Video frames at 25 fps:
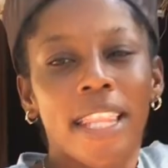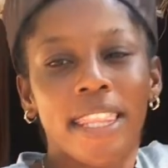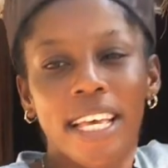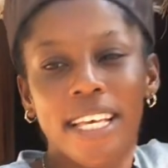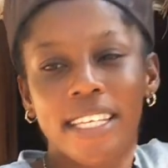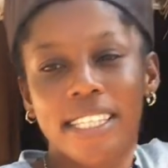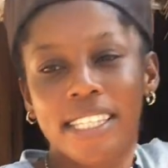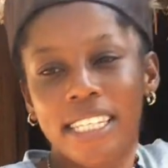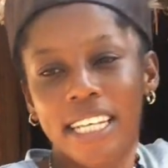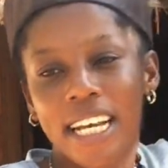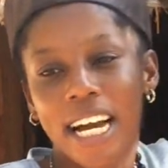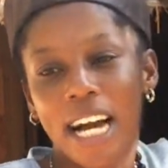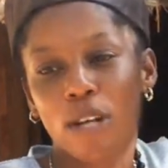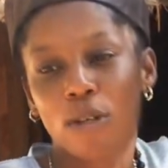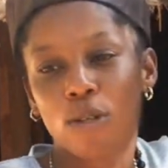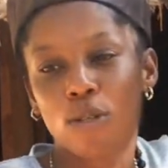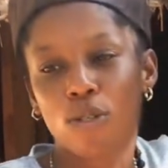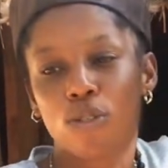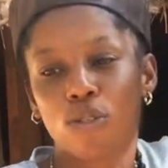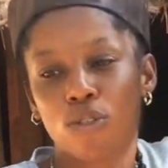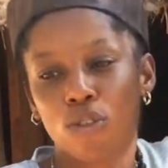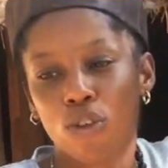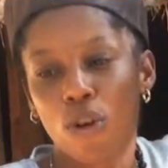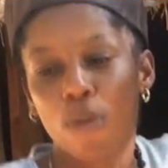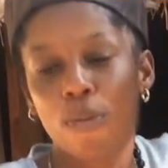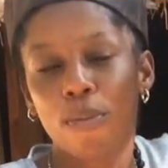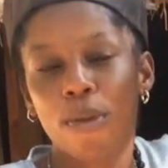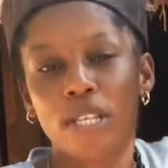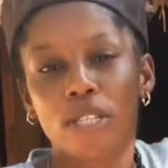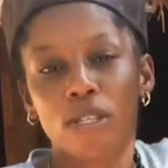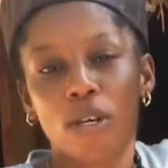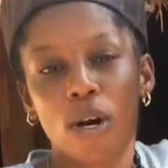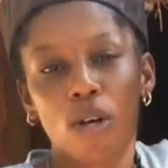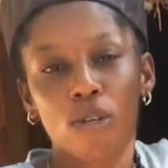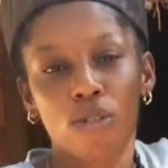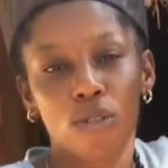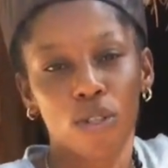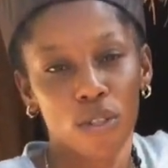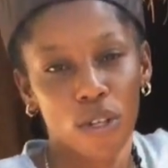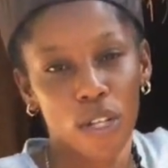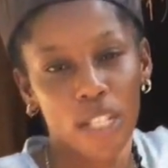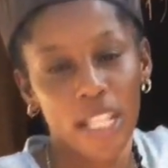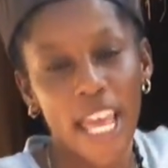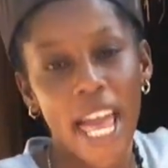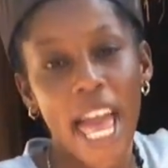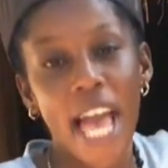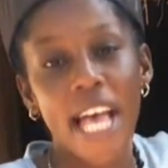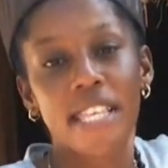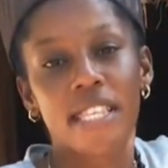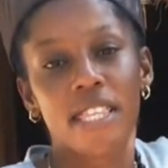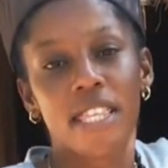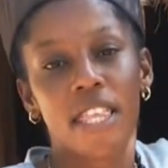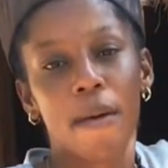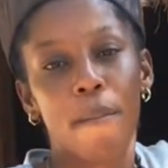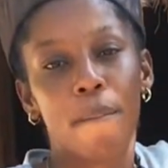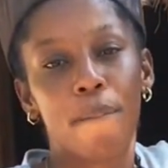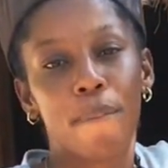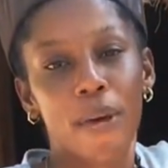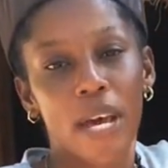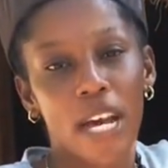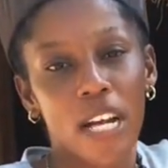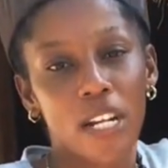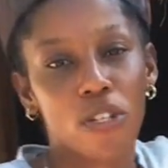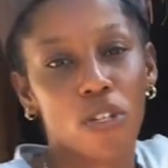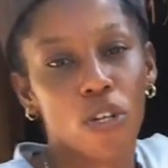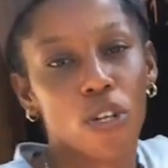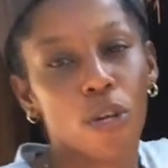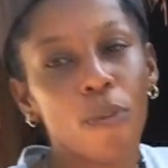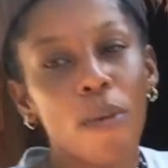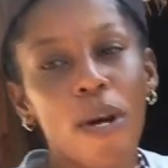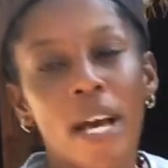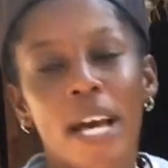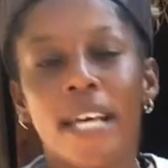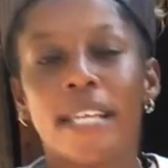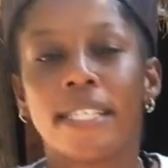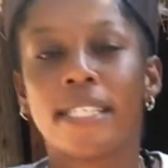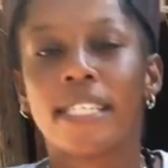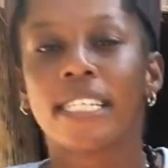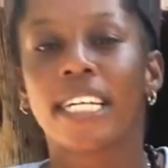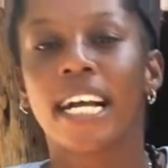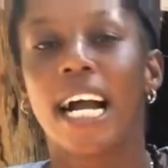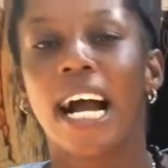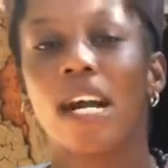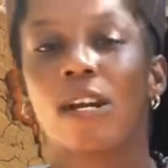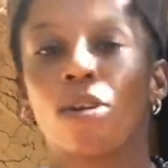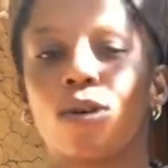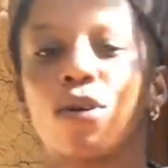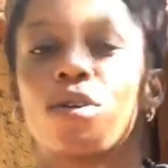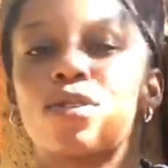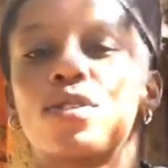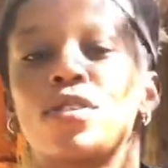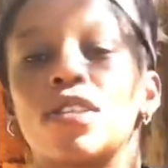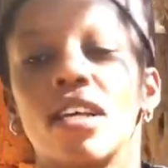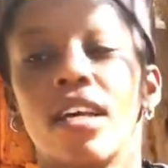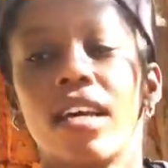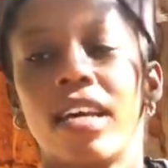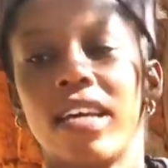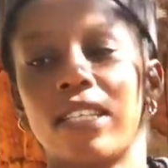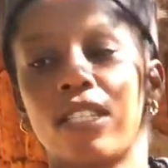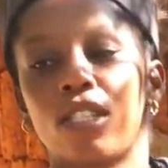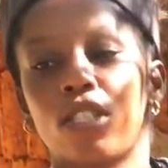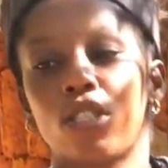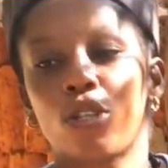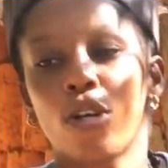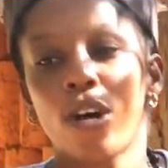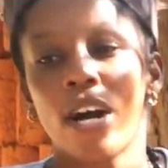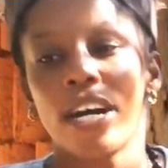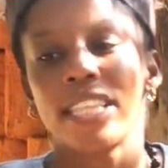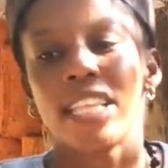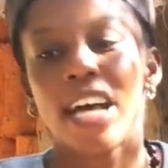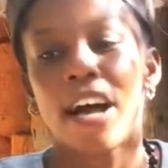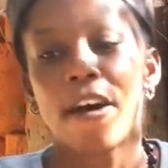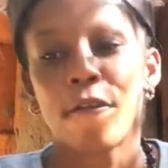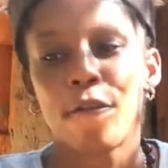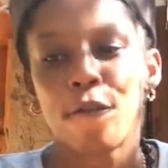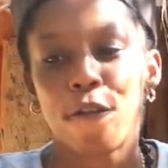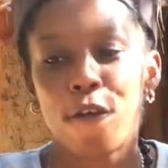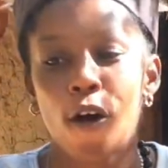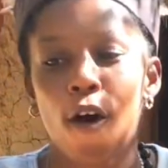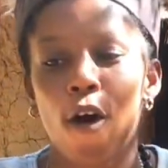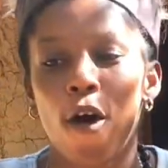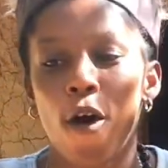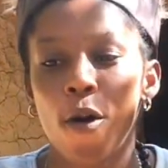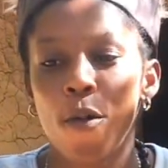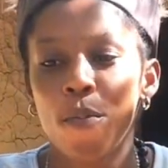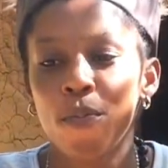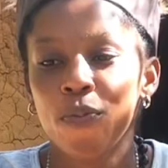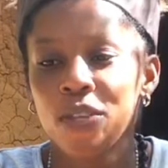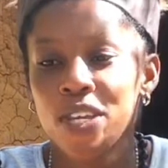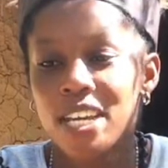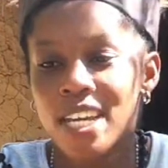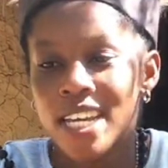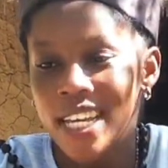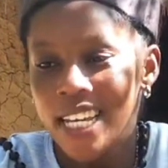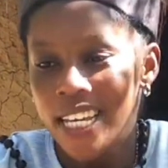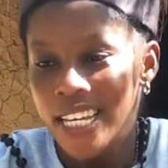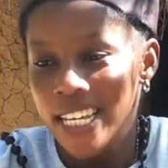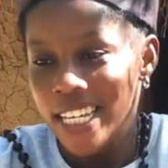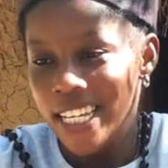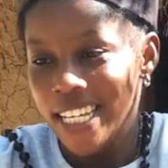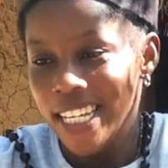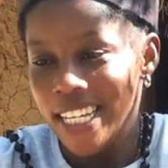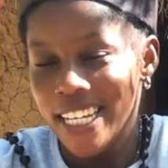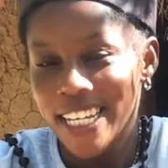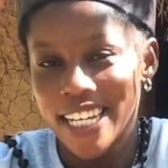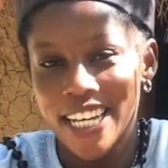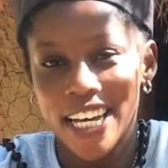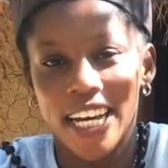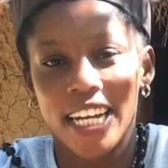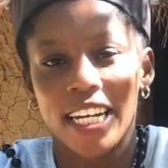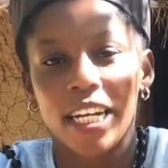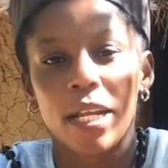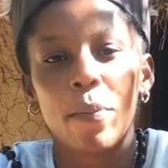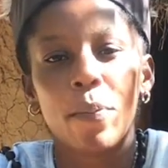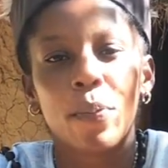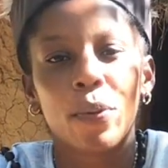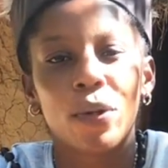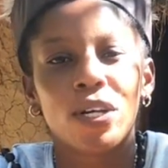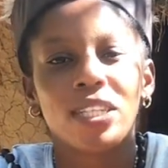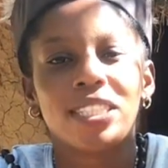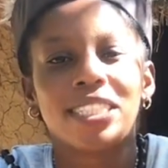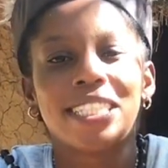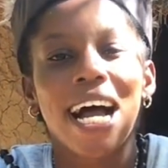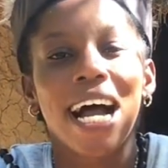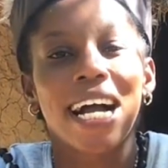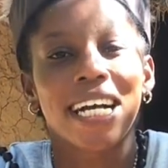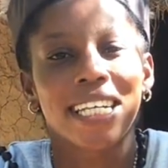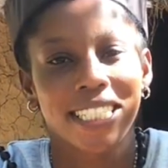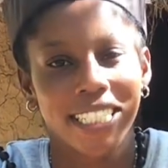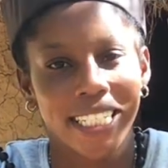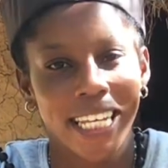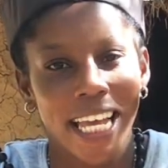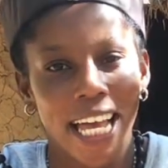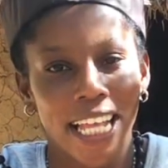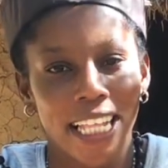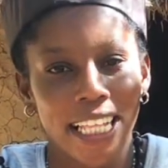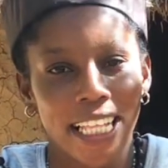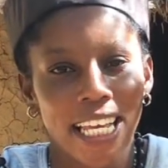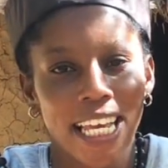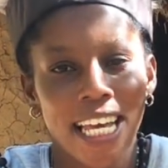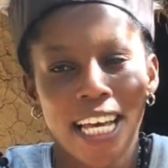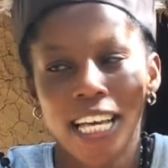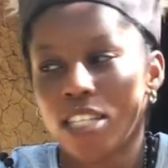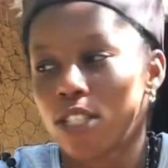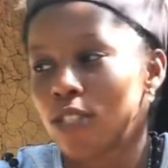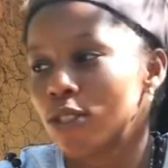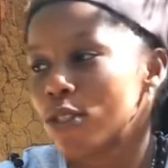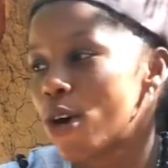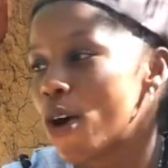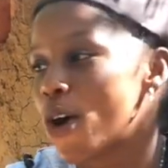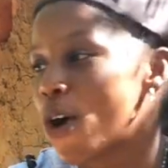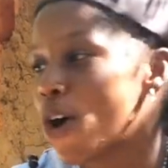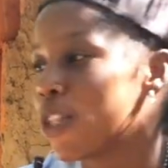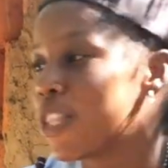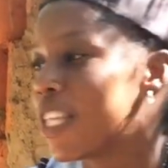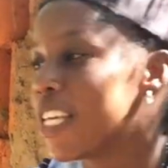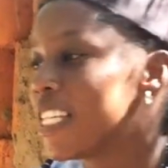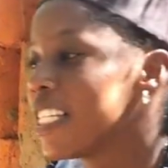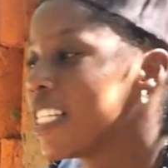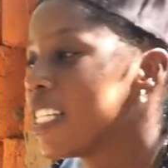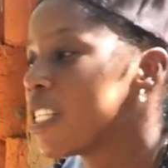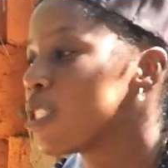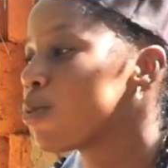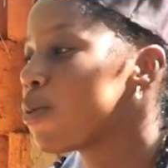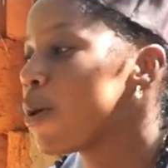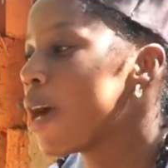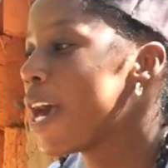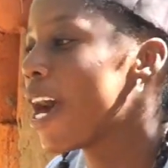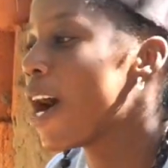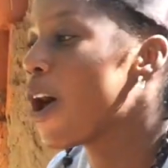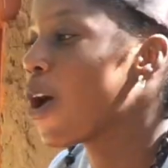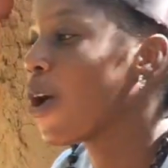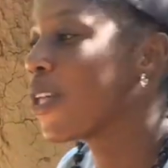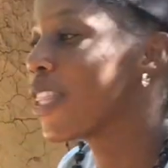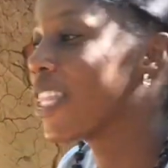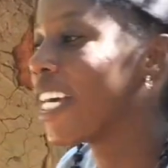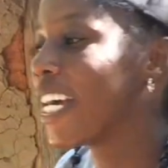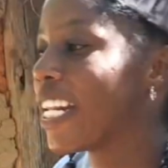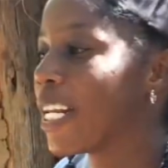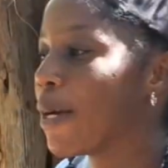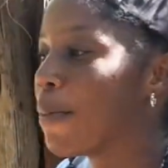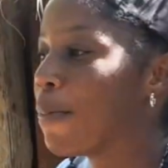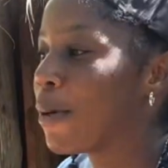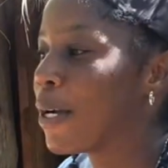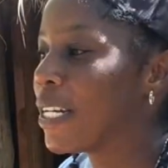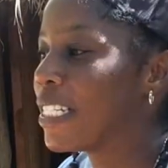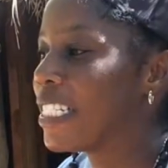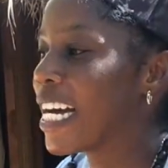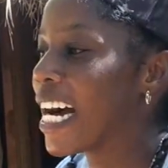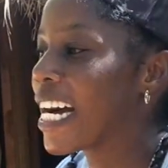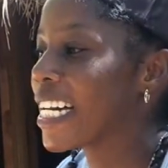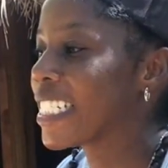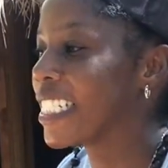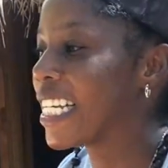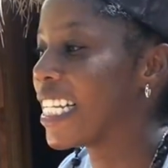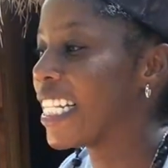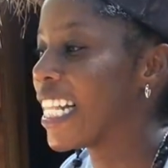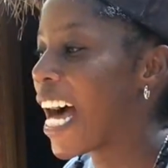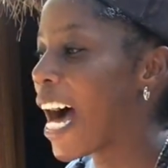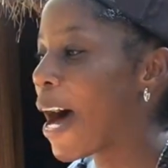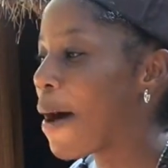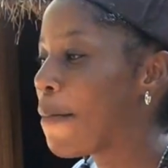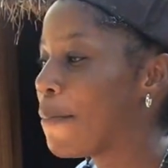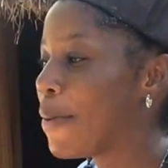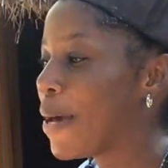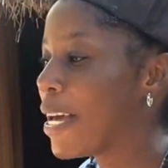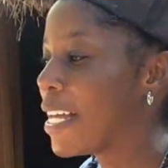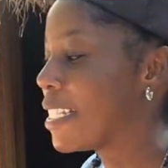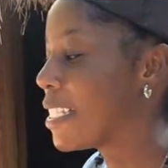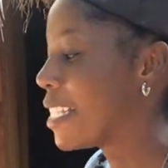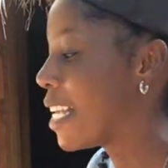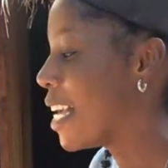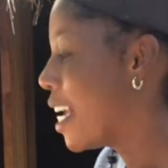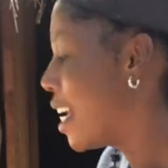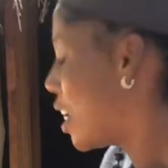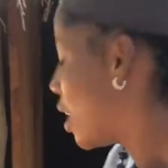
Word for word: The Sikaruzi room is also known as the bedroom. Sikaruzi is Shona for reproduction. So this is where all the reproduction happens.